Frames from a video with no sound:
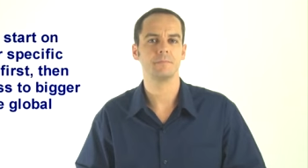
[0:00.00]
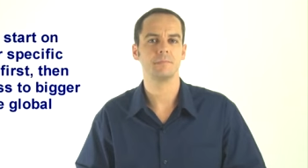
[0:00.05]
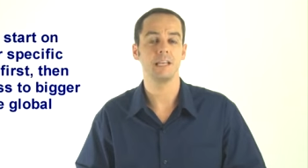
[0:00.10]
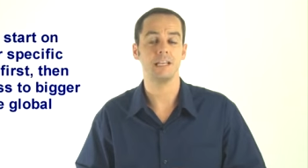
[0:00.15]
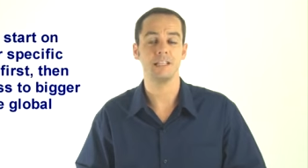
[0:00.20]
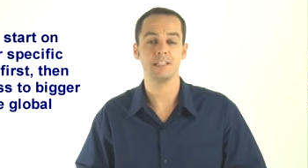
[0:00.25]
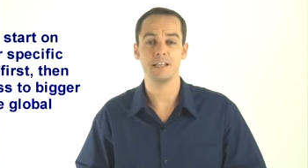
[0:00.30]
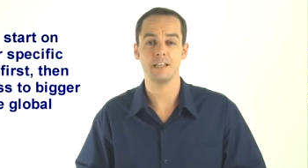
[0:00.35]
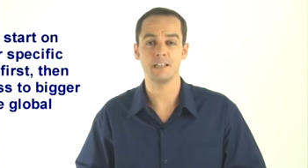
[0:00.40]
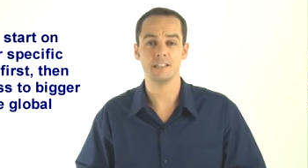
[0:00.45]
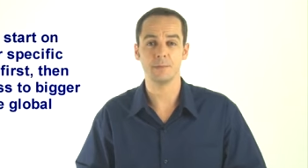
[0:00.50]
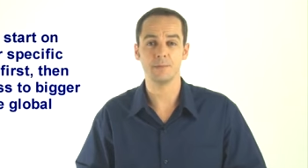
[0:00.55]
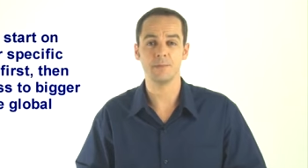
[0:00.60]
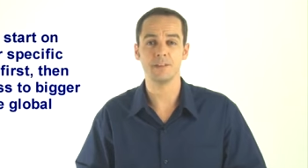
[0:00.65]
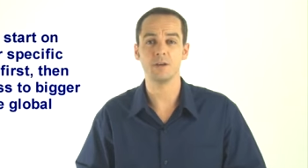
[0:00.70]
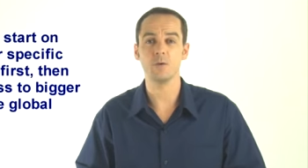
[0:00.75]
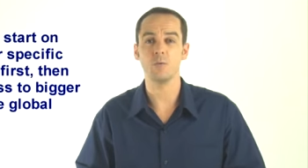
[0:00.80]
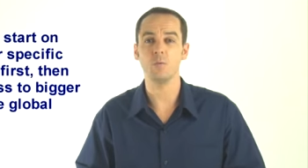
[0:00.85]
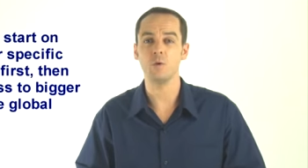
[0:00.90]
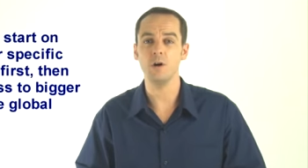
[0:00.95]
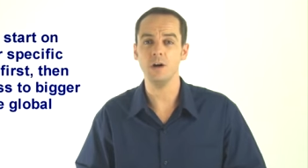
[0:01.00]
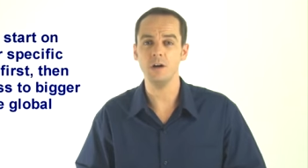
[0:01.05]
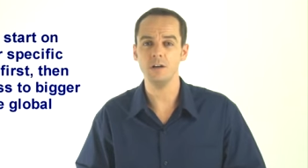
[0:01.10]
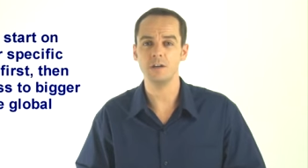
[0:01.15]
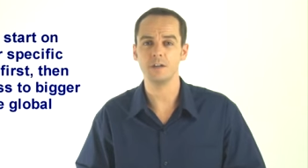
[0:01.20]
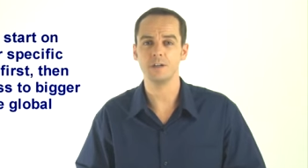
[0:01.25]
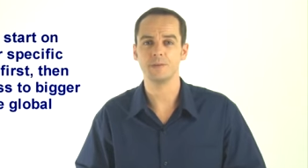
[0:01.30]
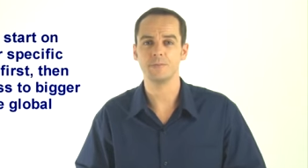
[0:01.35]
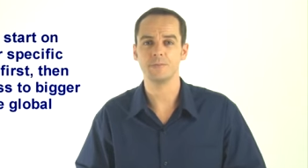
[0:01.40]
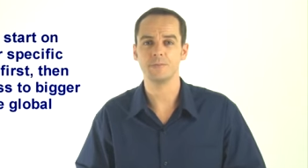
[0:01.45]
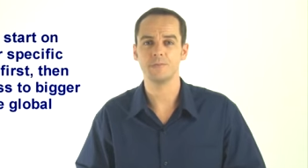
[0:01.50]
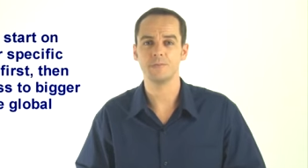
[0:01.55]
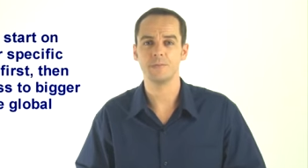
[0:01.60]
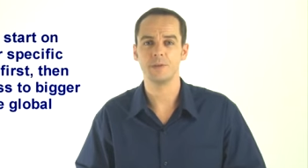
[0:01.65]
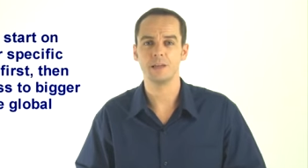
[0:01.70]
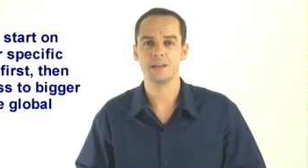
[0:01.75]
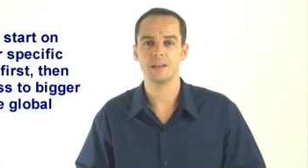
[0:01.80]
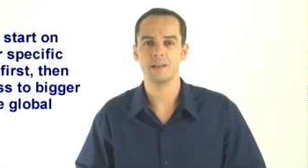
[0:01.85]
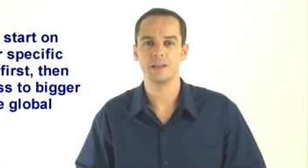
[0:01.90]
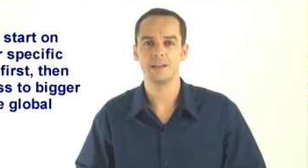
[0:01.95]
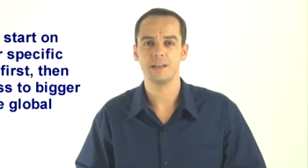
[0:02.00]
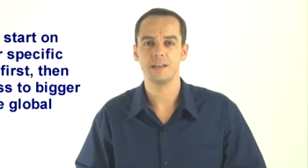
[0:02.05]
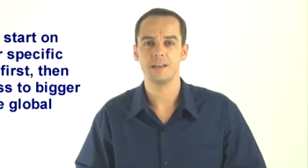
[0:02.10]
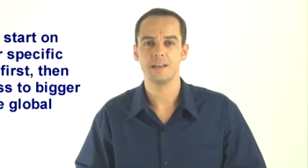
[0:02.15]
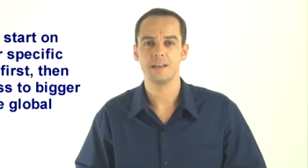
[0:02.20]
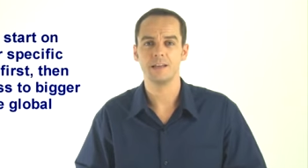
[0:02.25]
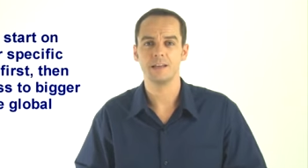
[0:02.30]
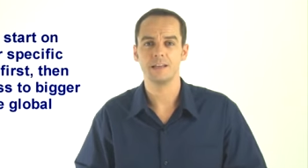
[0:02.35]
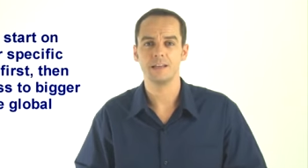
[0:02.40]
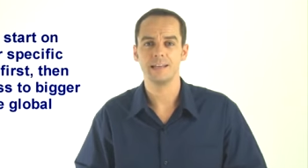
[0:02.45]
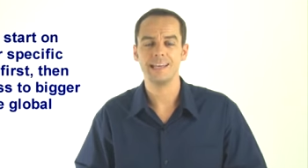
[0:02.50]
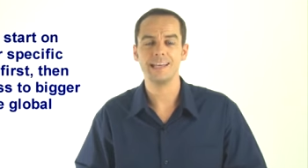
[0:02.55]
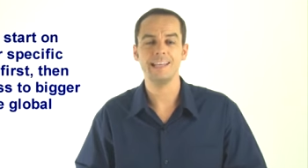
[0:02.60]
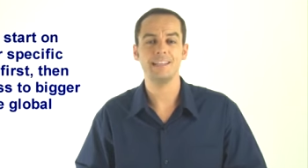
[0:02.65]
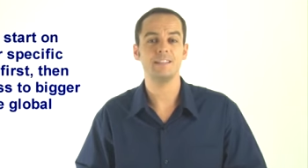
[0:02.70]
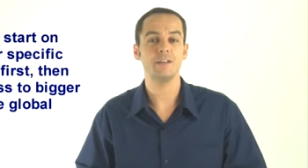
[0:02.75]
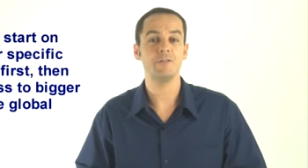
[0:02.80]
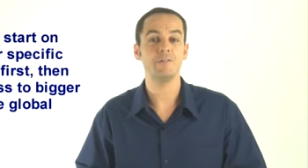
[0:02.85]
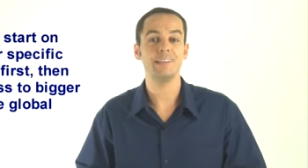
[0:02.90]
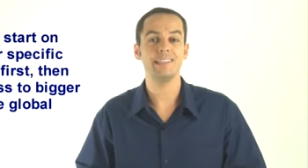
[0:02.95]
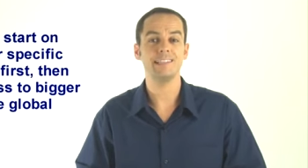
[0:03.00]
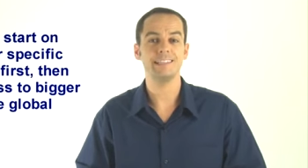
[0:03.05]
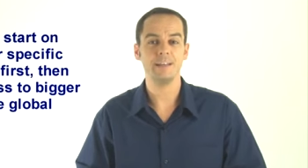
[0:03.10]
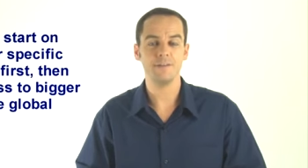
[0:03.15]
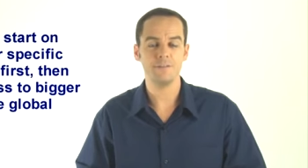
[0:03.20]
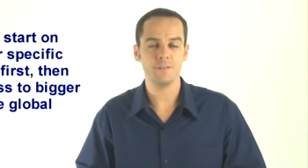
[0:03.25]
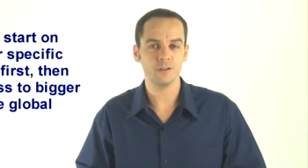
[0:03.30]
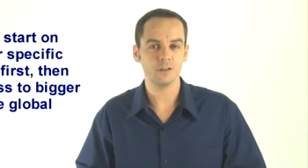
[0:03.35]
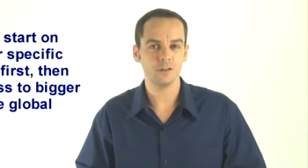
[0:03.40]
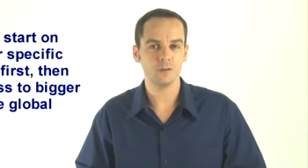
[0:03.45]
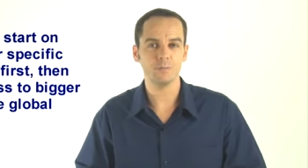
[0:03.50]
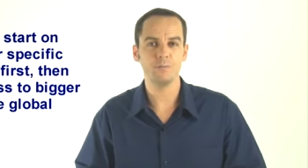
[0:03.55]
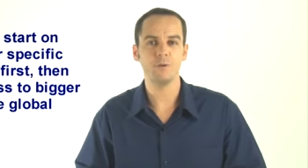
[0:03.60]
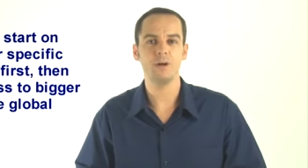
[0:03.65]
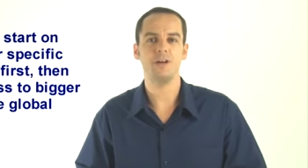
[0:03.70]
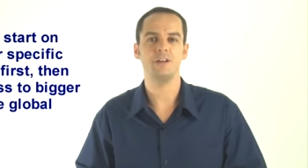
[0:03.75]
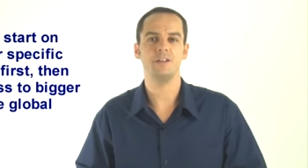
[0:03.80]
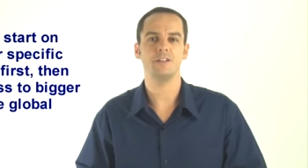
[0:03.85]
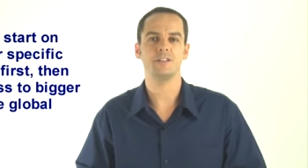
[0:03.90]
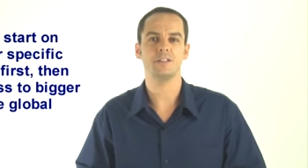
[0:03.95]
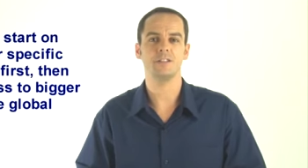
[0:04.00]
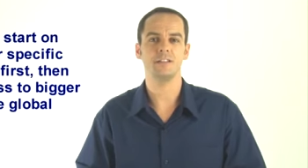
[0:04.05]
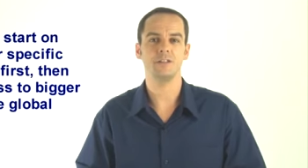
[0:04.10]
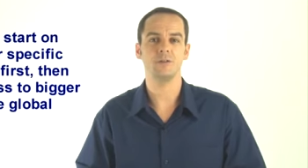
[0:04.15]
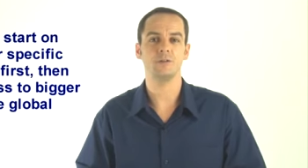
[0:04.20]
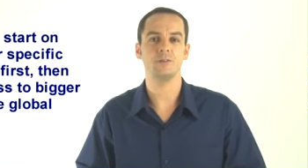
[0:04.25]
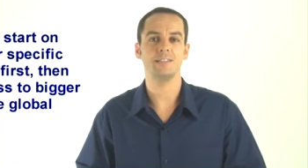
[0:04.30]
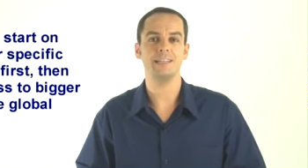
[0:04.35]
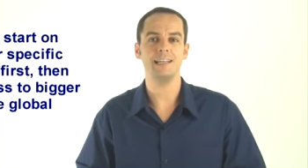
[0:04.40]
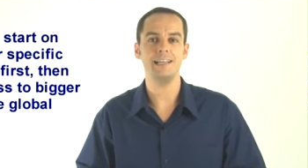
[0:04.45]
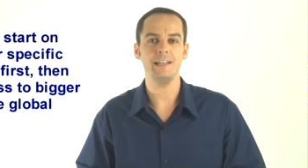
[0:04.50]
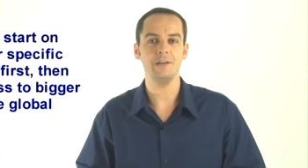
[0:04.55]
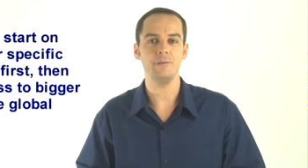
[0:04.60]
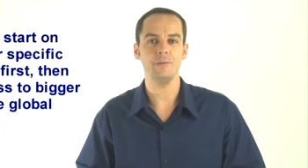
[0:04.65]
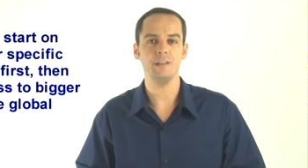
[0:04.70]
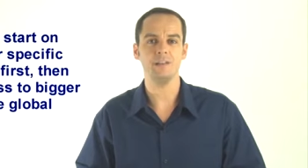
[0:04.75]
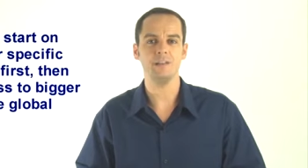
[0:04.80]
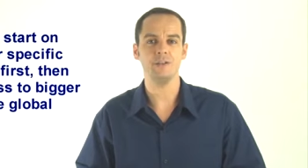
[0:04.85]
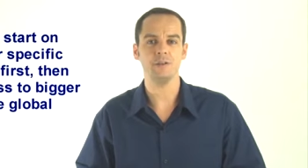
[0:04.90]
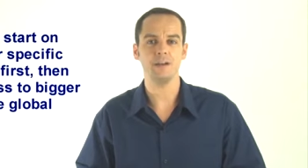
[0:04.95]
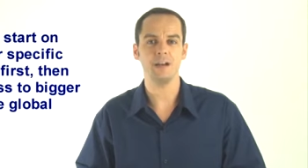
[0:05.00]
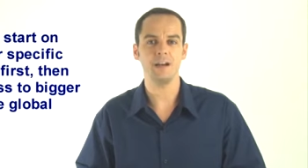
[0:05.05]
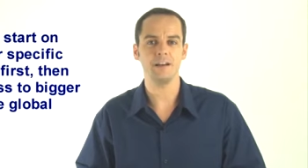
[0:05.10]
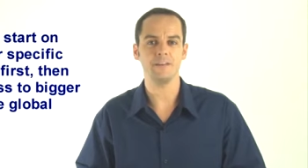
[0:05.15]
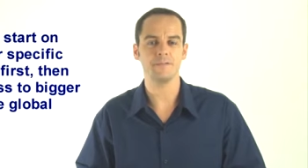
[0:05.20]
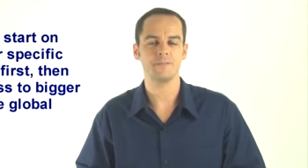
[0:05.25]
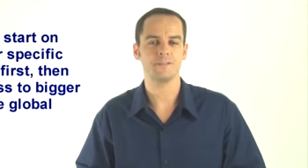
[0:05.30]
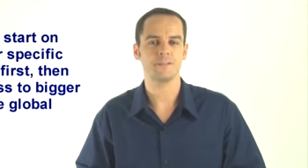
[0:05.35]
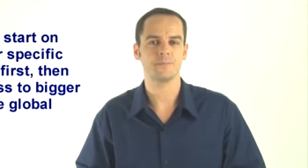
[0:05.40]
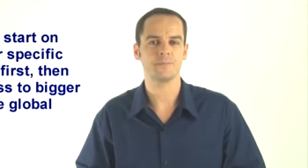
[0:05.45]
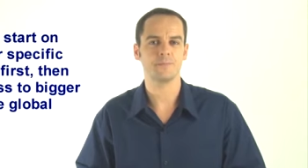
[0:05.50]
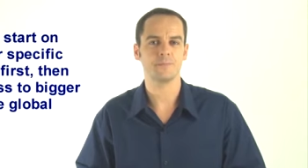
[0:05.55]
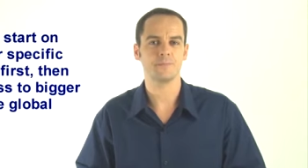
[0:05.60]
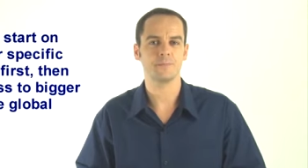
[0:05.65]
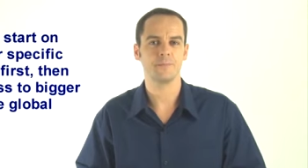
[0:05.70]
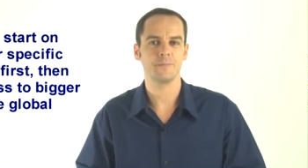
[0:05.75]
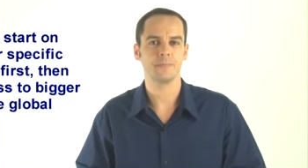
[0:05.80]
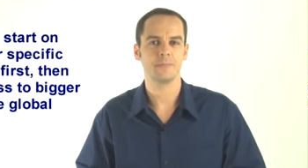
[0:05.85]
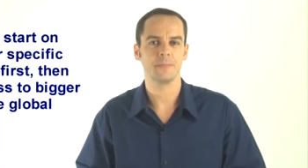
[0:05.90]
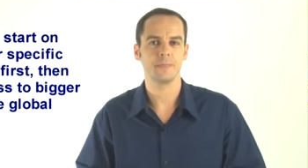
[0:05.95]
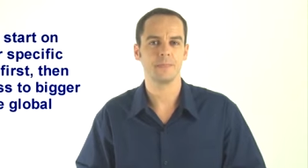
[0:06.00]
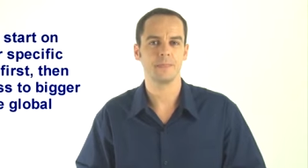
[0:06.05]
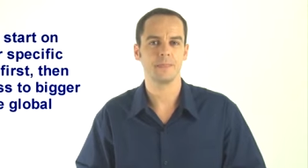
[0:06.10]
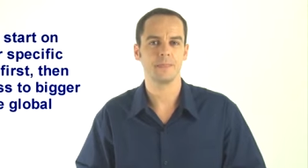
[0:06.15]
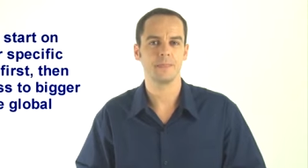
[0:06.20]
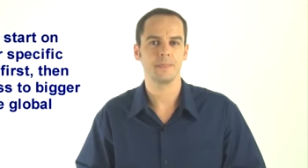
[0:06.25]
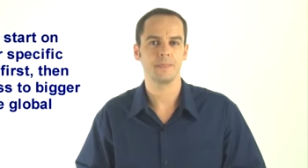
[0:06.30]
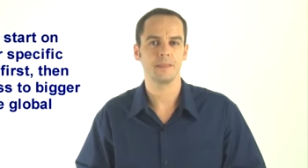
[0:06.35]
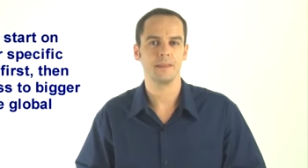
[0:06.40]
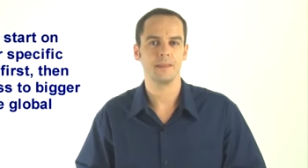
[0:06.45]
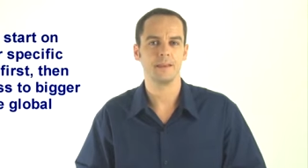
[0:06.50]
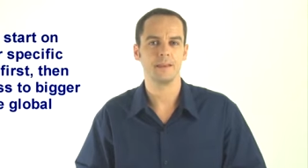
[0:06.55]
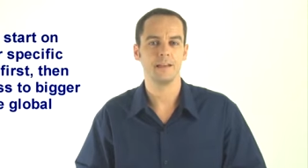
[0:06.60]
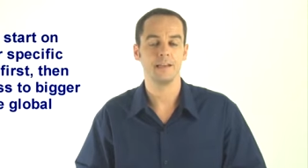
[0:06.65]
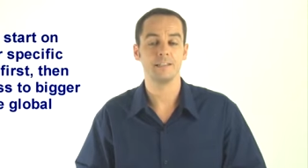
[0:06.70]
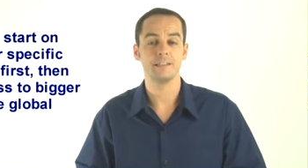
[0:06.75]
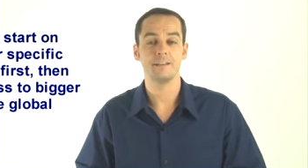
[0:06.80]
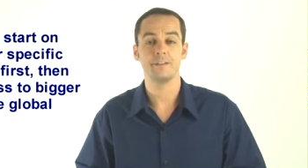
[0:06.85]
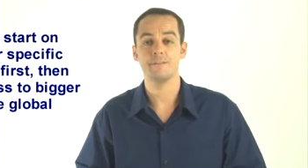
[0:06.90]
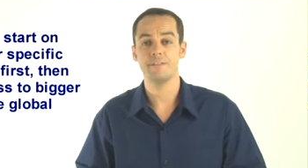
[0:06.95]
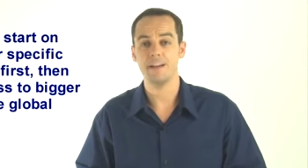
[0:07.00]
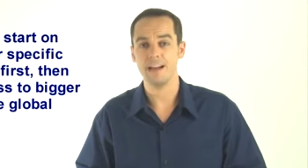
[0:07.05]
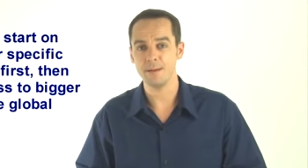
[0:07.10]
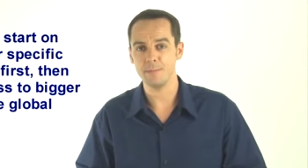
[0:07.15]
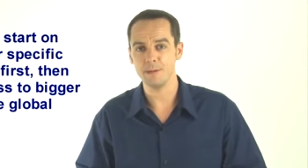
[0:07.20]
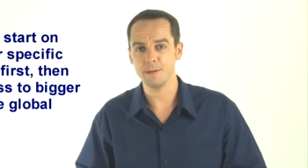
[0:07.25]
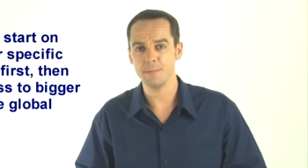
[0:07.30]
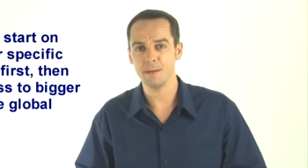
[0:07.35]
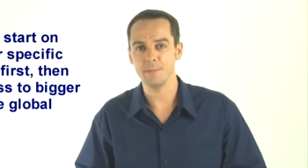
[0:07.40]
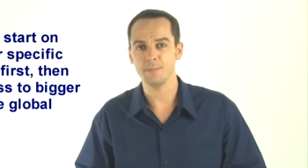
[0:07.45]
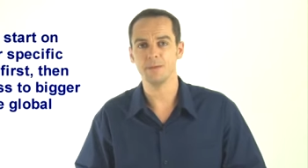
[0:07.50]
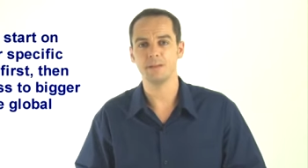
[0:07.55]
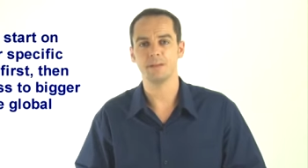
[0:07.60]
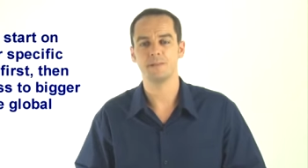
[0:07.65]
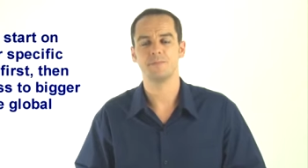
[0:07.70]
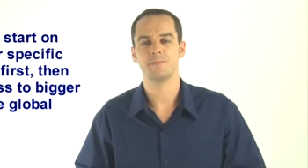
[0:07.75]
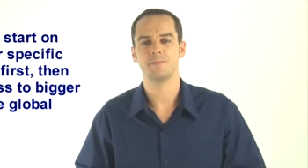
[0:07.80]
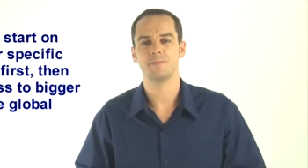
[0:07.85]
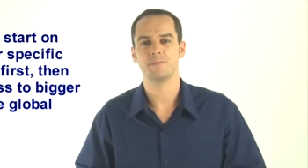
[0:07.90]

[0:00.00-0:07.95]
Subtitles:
Is there something at work? Is there a difficult person that you're dealing with in your life? Is it a family member?